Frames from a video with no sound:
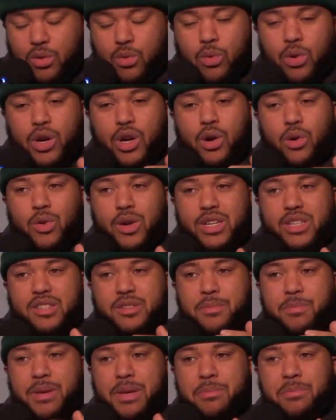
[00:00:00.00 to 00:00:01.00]
We're going
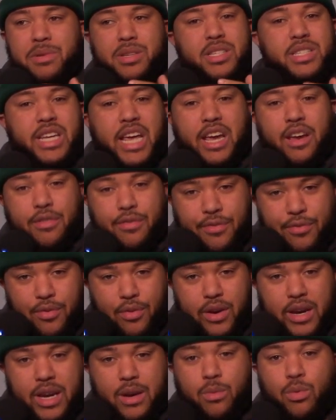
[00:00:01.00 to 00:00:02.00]
to be
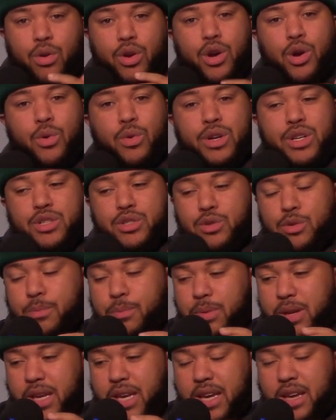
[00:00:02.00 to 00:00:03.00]
mistake-free. We're going to
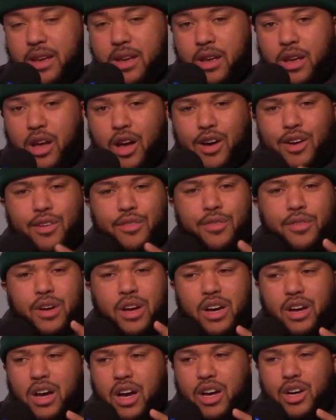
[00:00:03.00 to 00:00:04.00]
be ag-
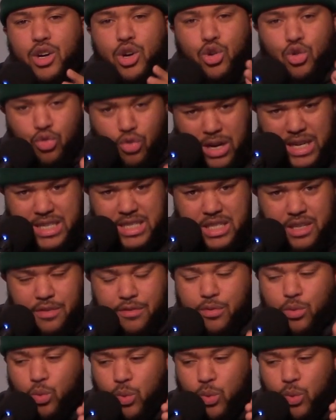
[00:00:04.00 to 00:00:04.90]
aggressive.